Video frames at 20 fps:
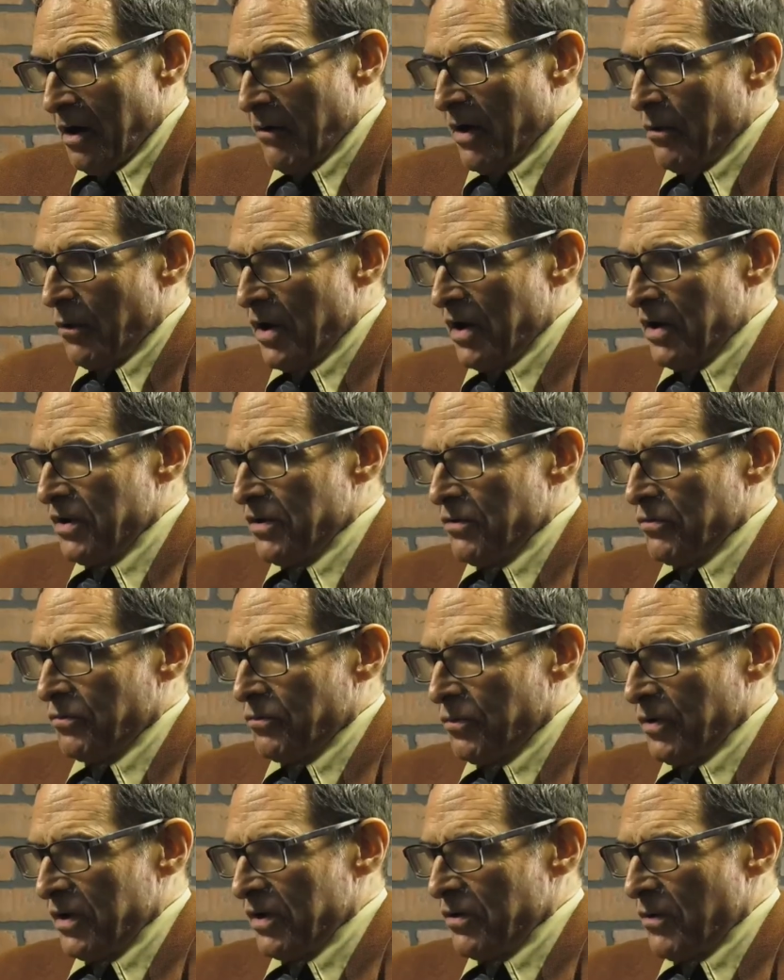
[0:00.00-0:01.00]
All right, where
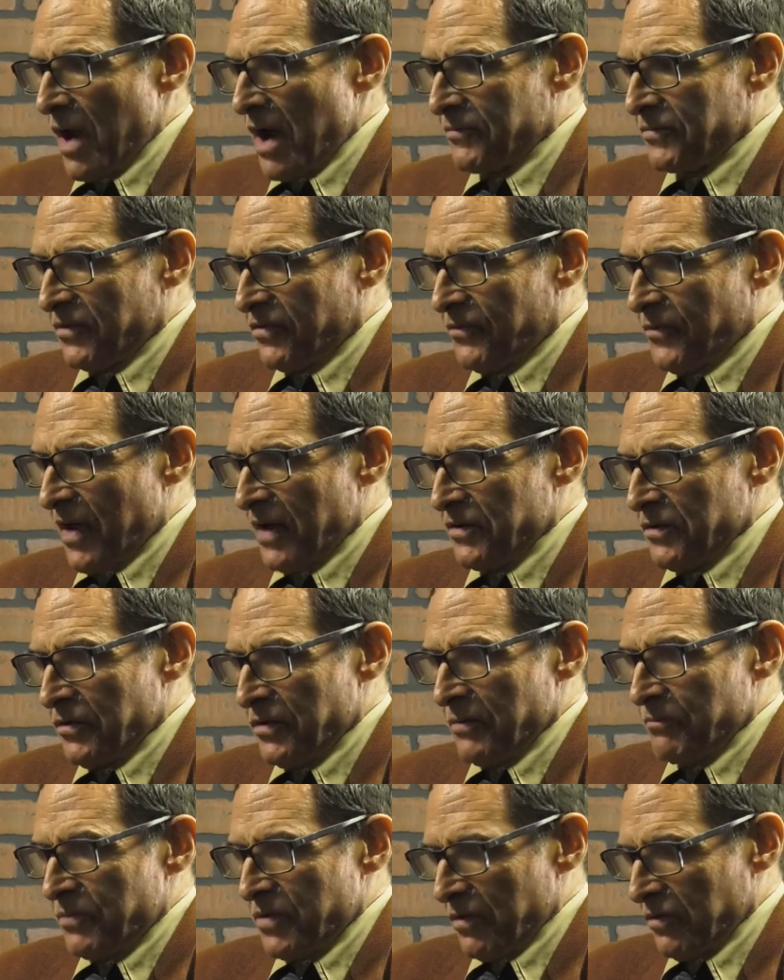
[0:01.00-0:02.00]
do you have this venue
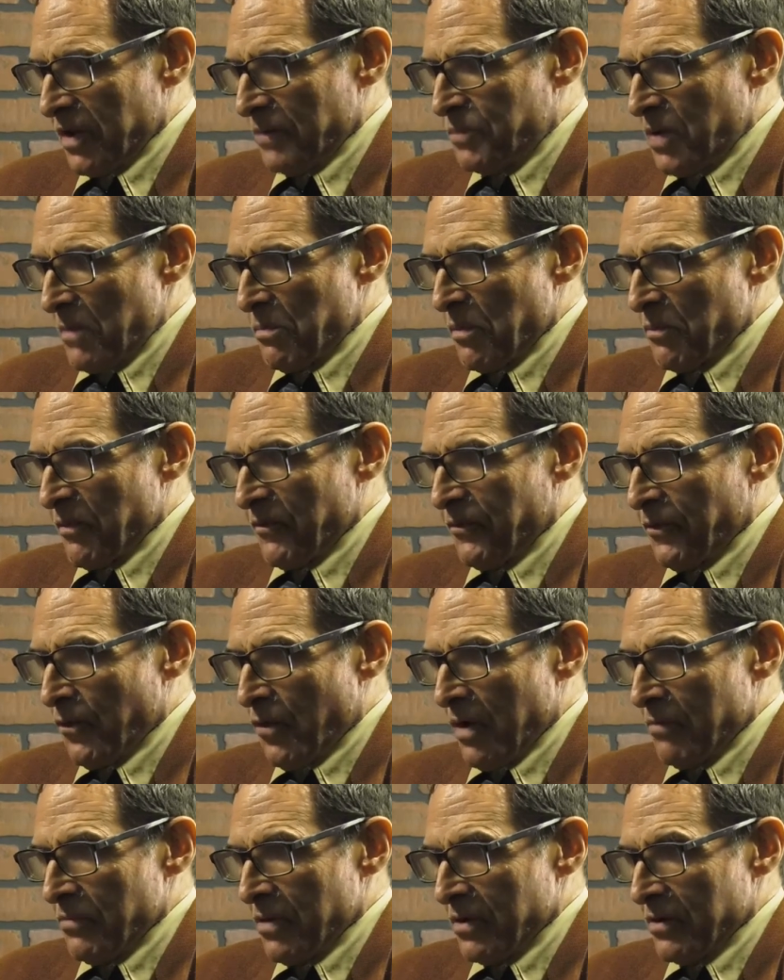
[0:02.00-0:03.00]
that you let people
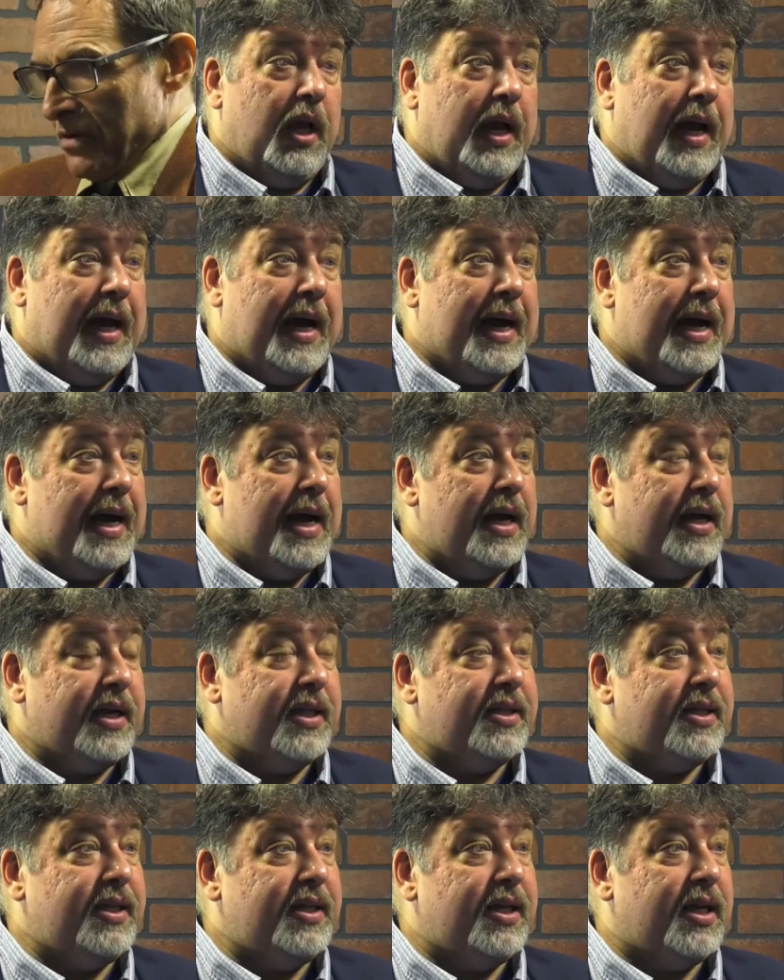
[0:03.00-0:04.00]
perform? I
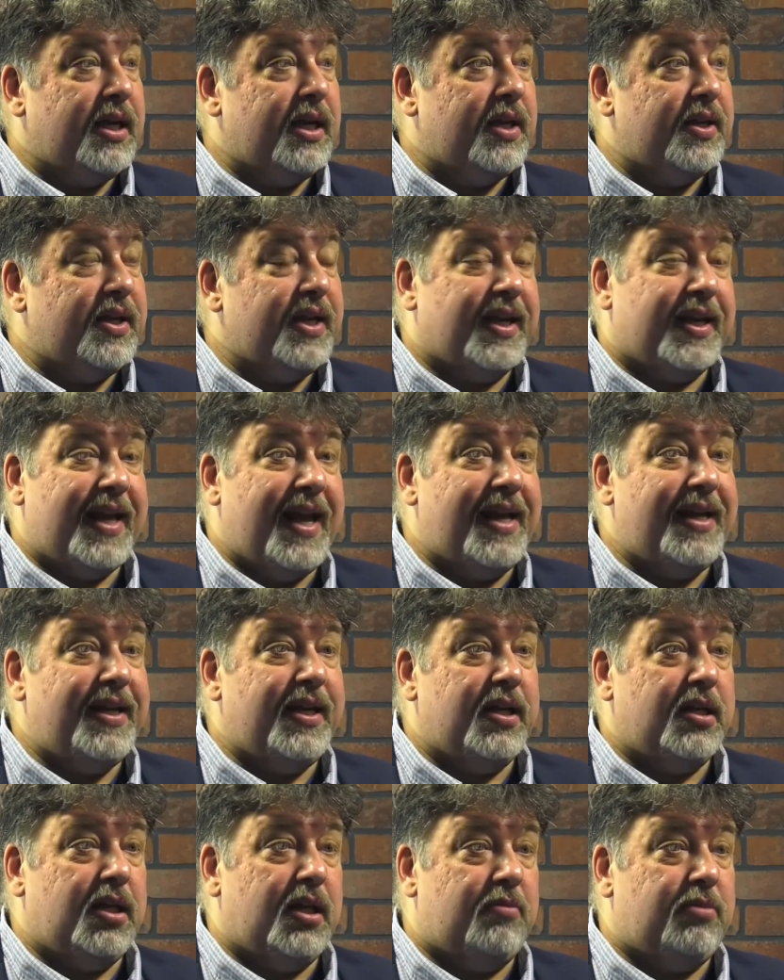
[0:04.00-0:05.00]
got the
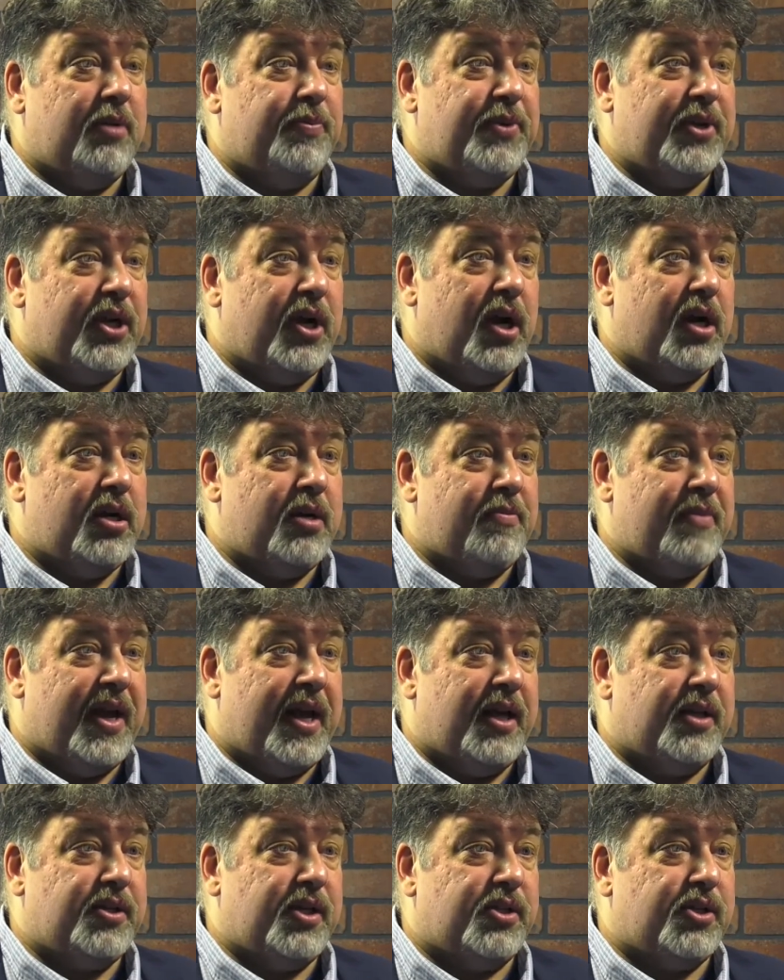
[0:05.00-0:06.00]
Acadian Club up in Gardner,
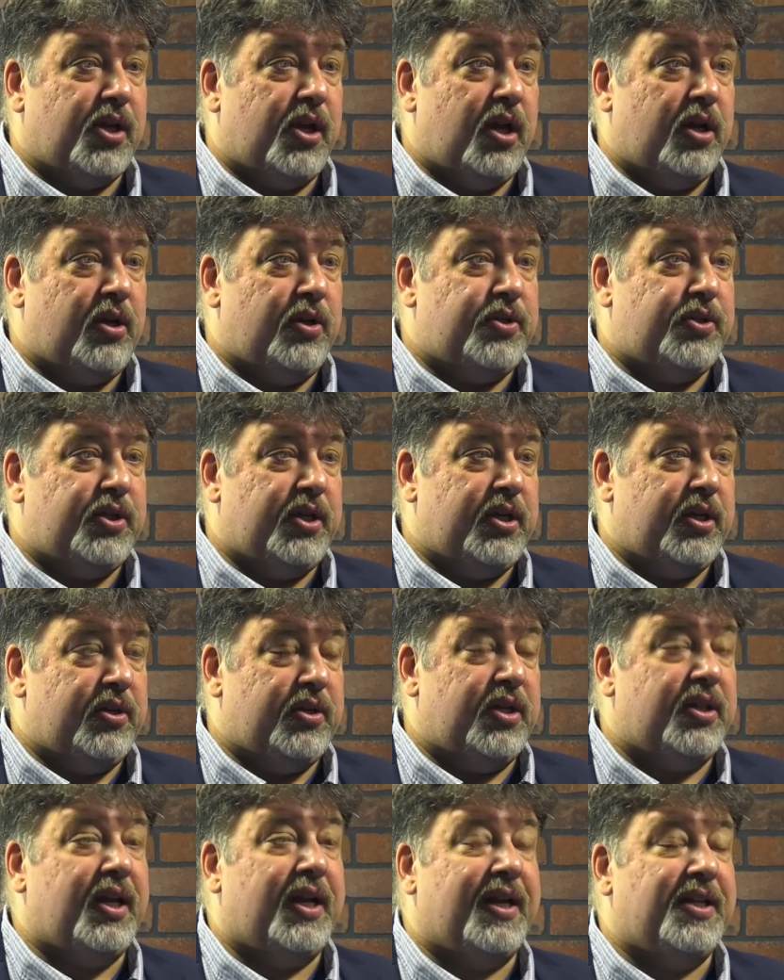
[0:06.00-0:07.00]
Mass. That's a 100-seater.
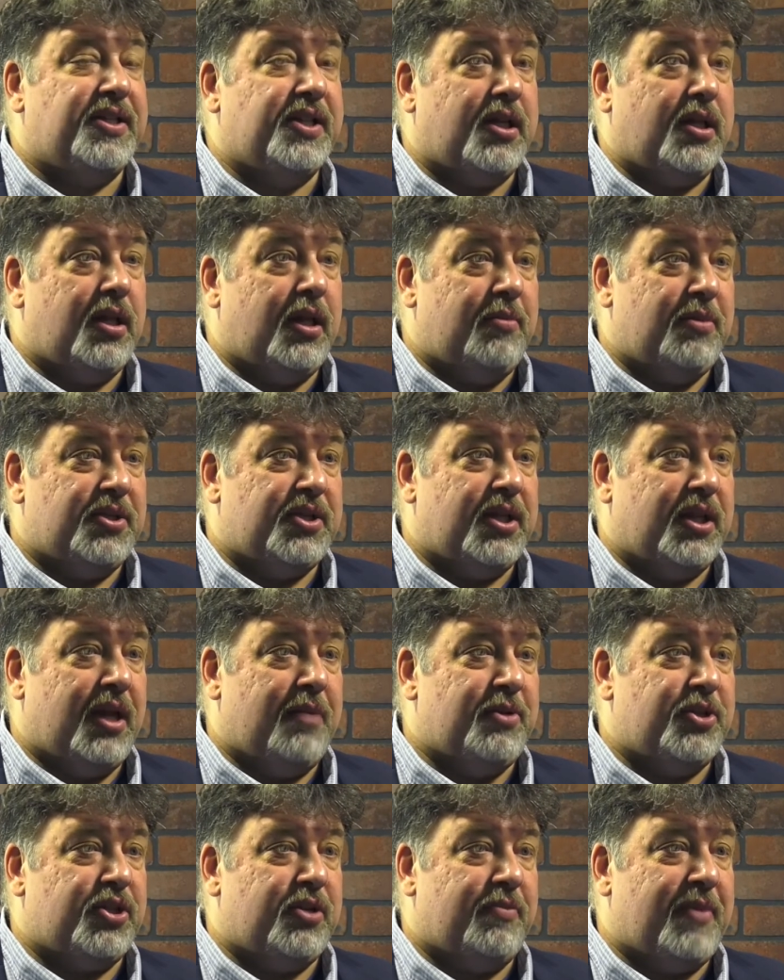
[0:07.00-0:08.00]
Then the Knights of Columbus in
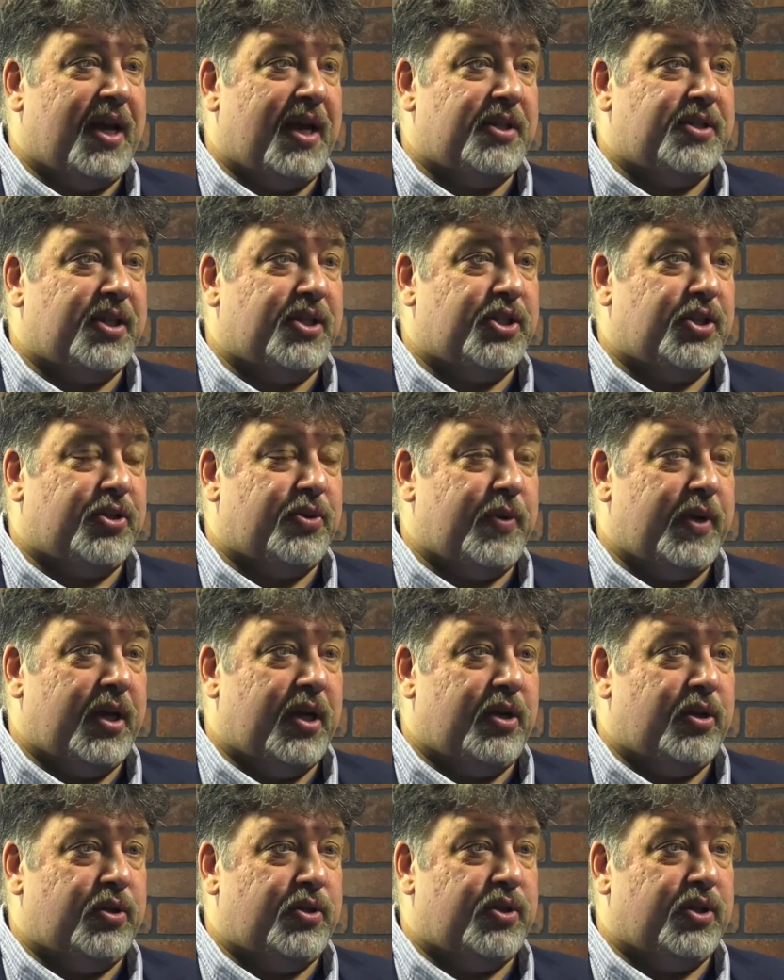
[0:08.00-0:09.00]
Leominster, Mass. That's a
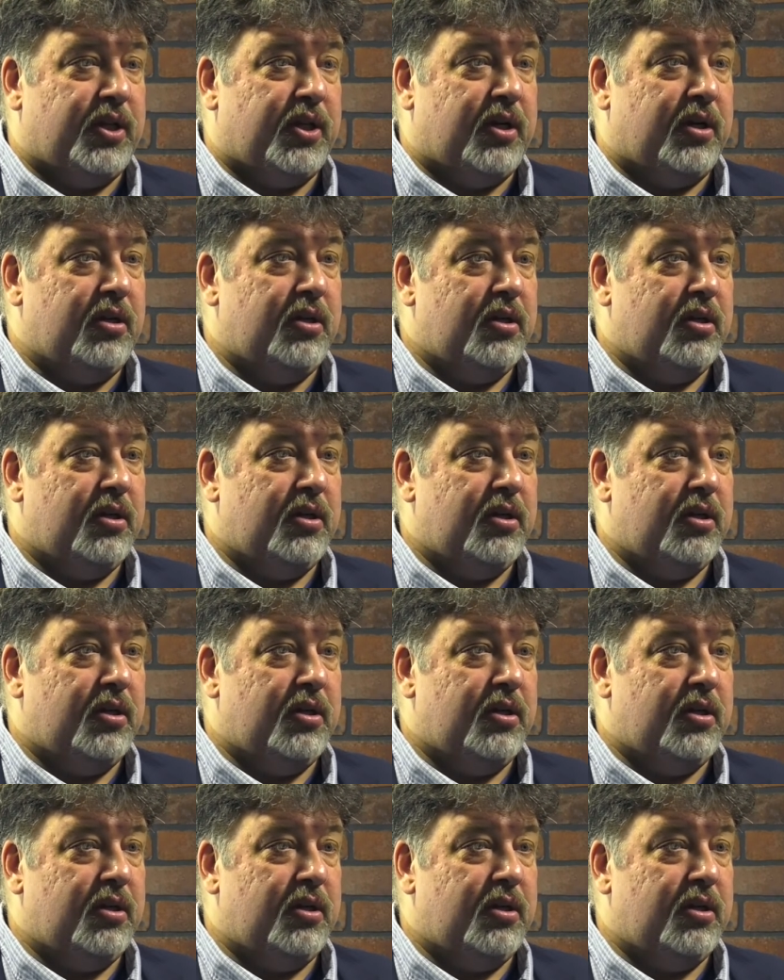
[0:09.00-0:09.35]
300-seater.